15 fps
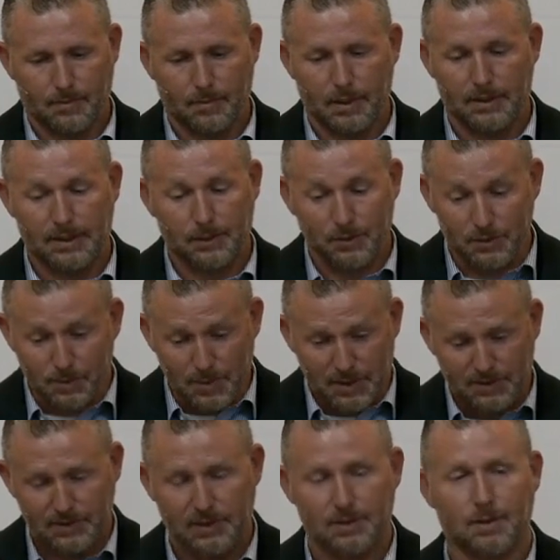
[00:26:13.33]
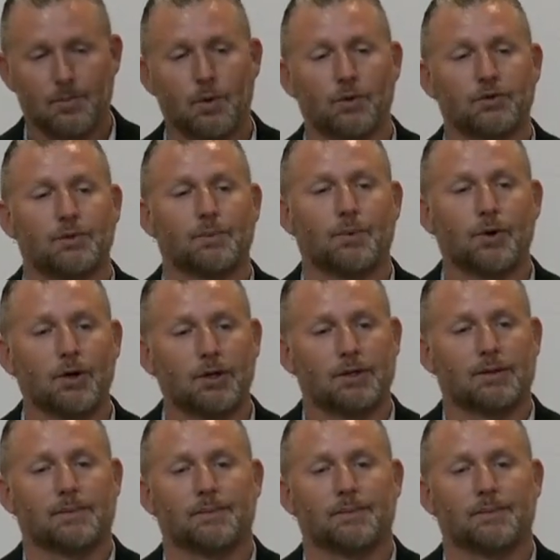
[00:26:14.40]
But he was missing the most important,